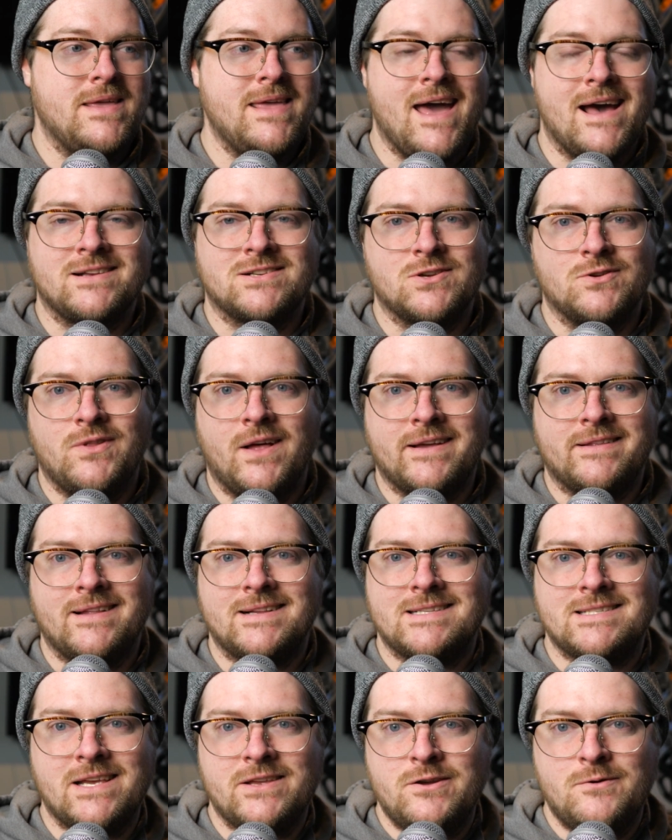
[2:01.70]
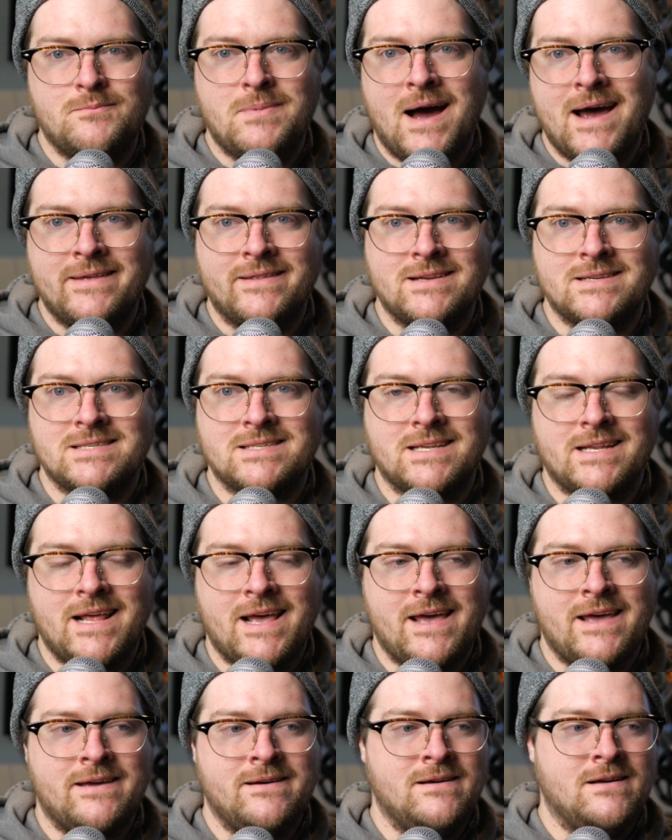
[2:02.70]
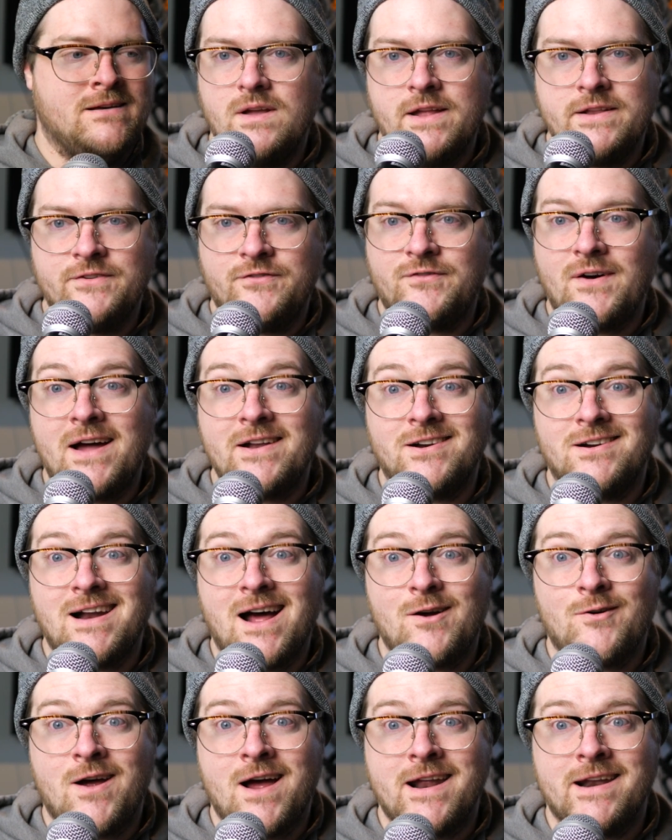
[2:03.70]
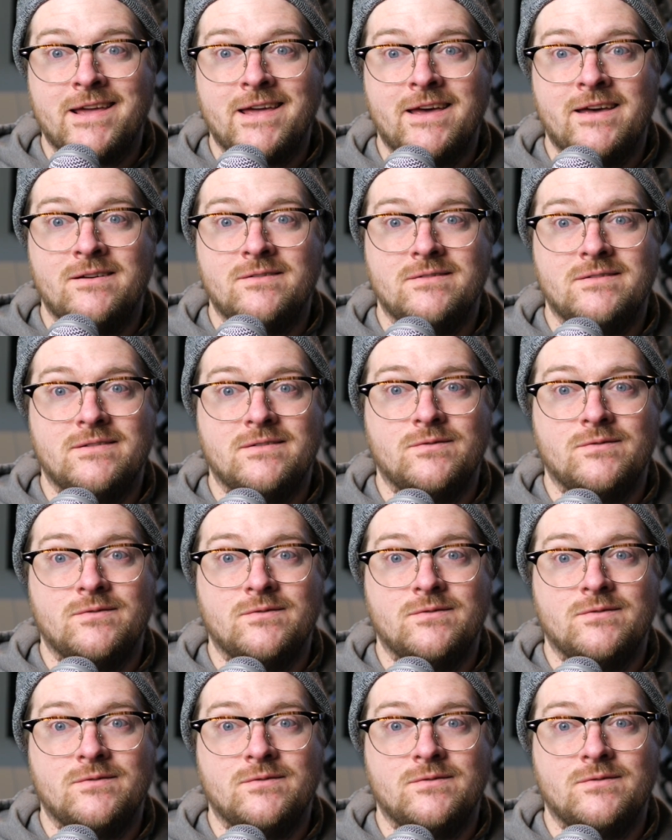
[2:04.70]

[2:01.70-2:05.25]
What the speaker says: yeah, so like, let's say you buy this today and you find you're not riding it.